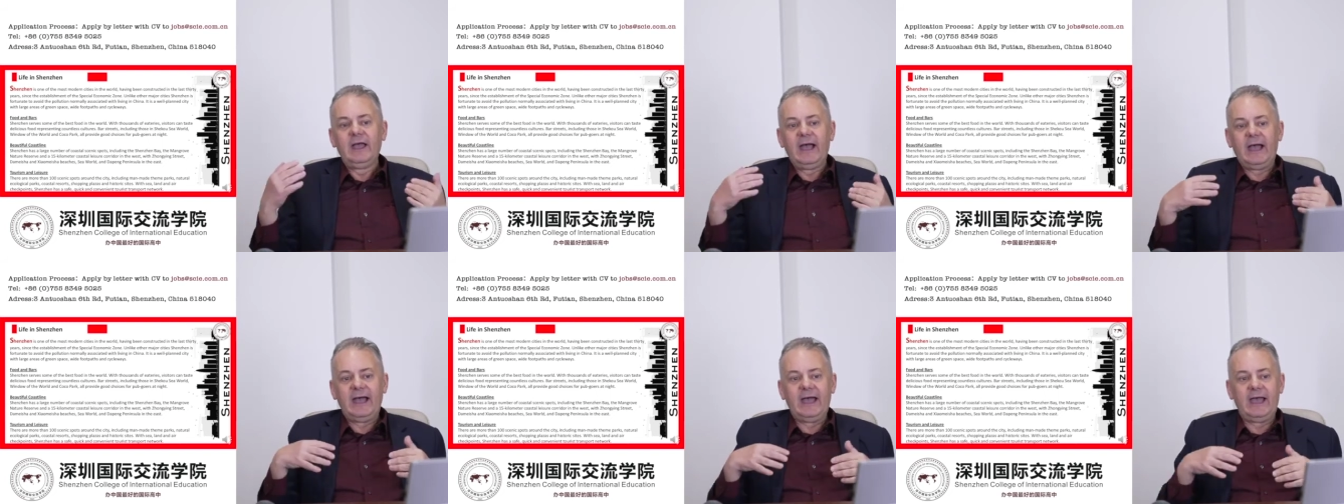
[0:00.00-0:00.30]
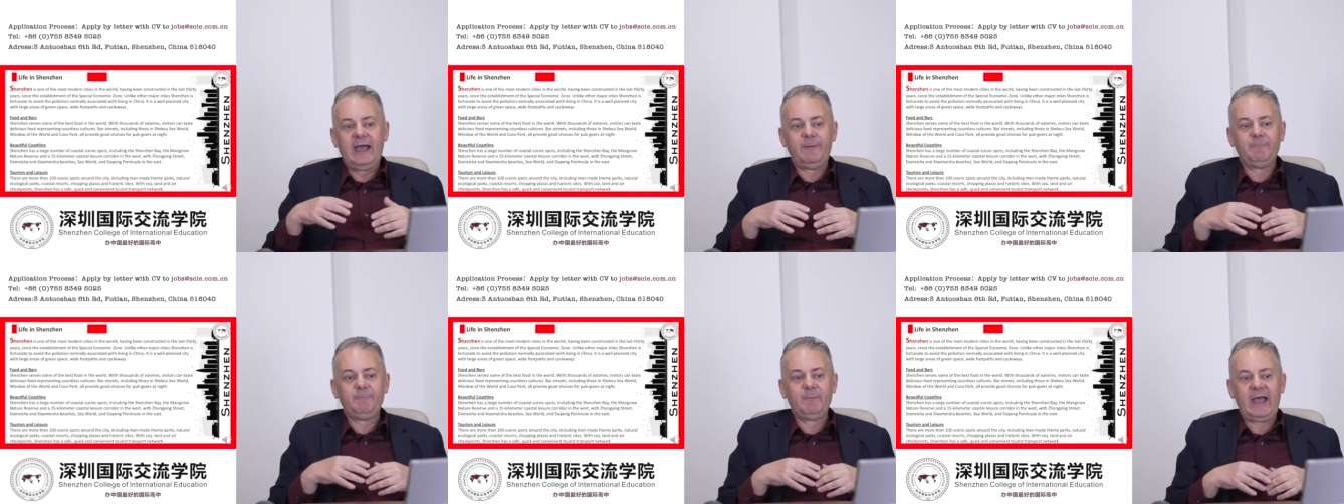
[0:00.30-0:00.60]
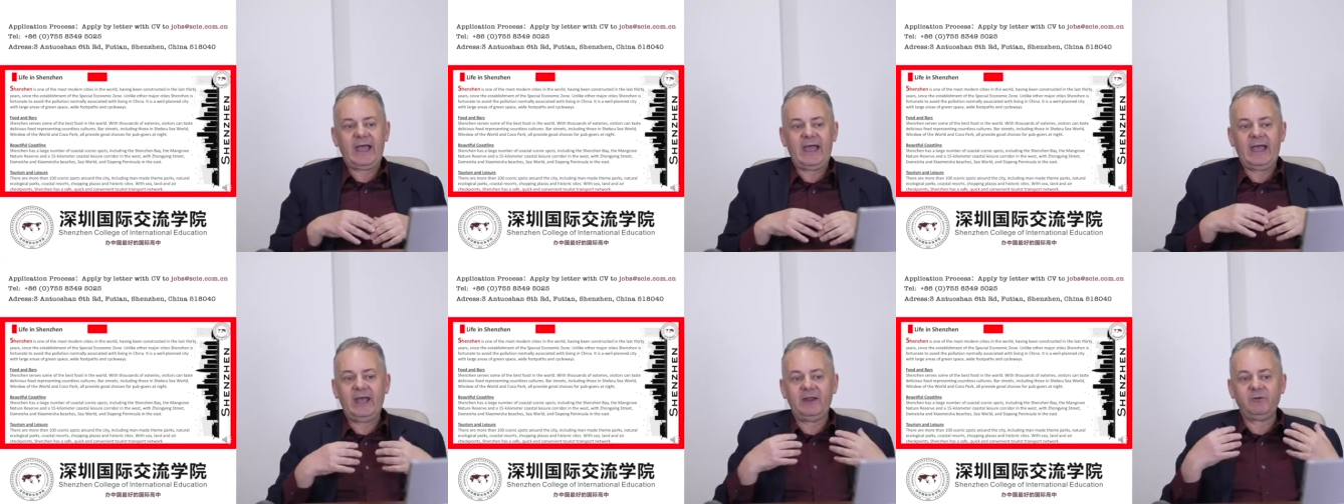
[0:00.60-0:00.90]

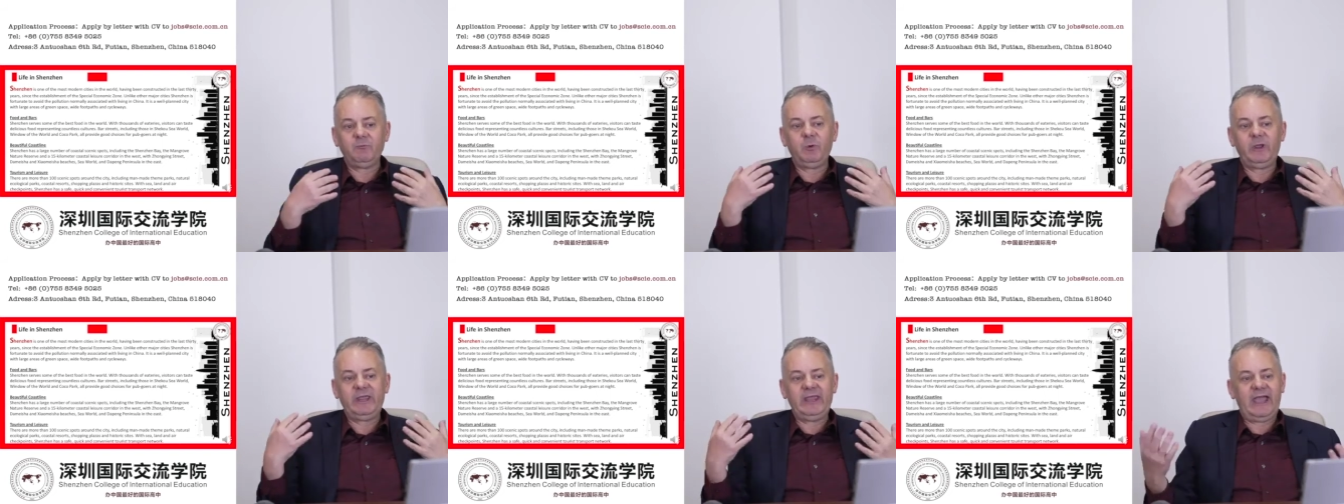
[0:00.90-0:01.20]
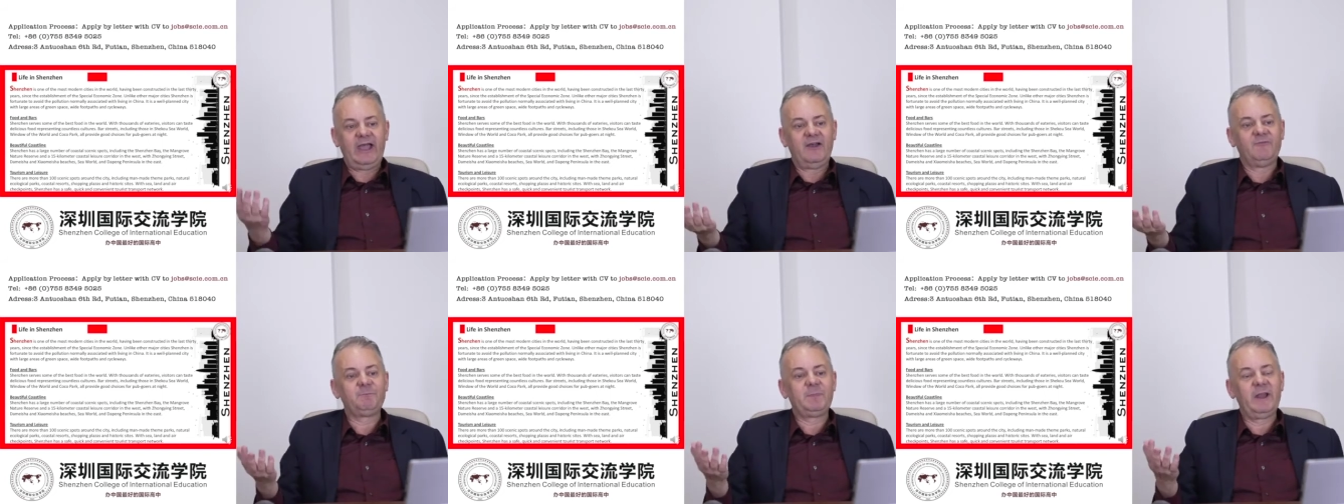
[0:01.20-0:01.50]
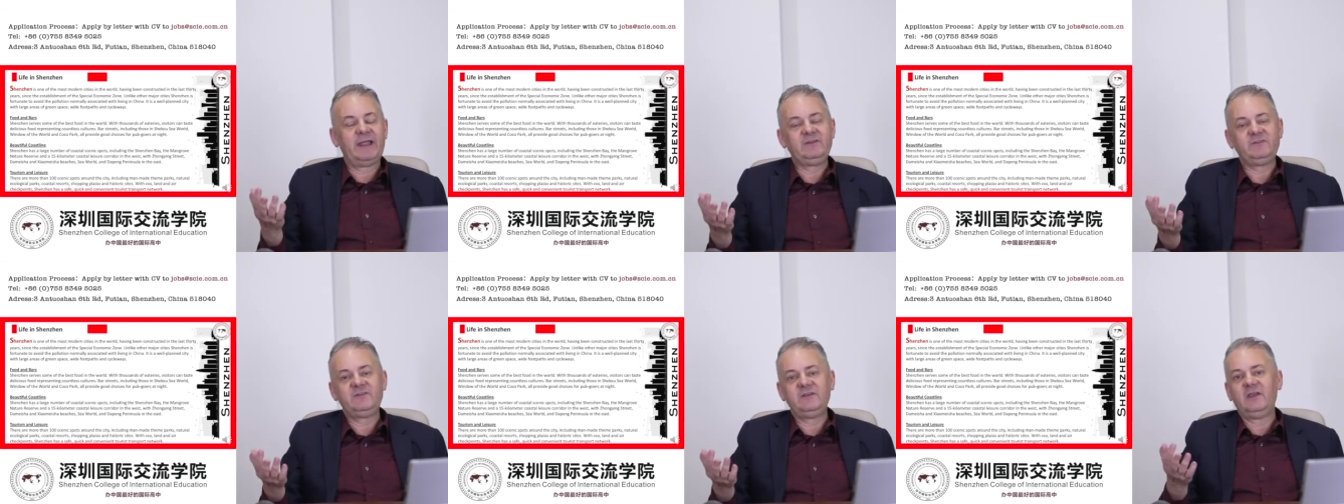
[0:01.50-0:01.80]
And we have
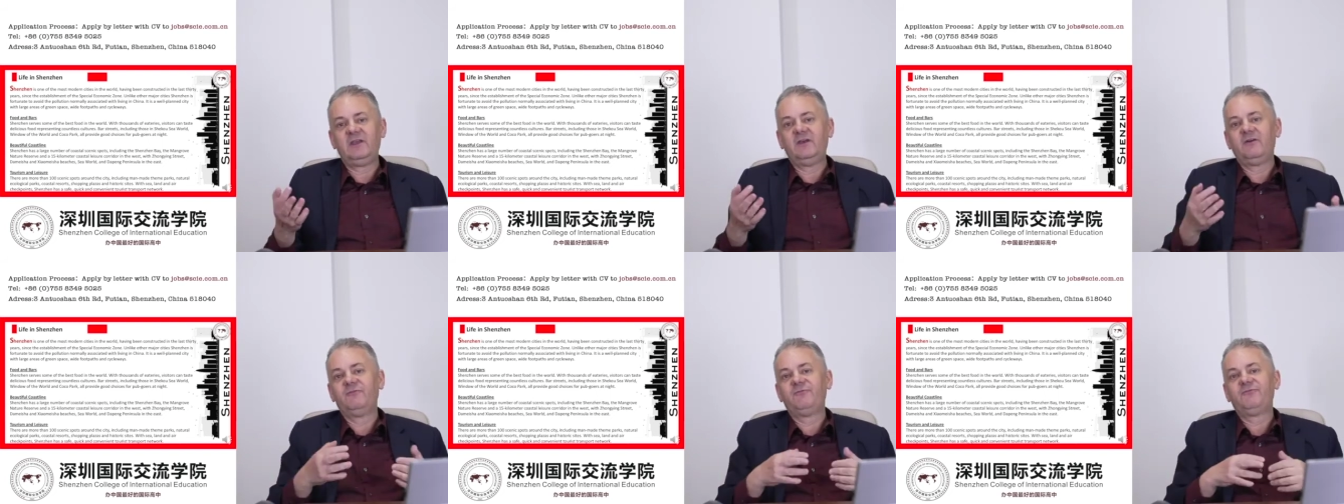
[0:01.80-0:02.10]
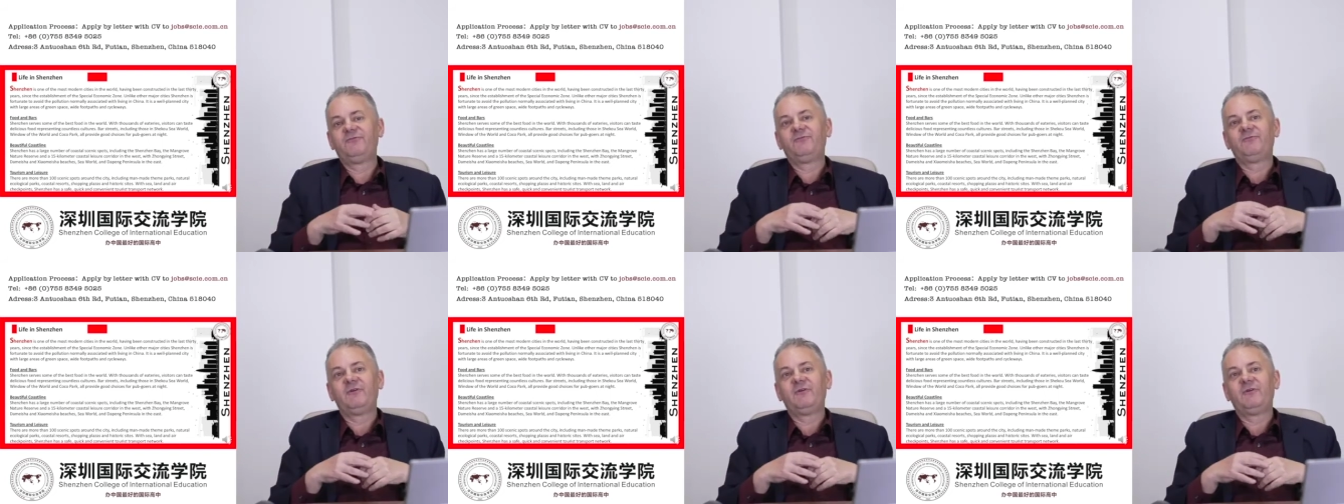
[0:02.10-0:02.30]
plenty of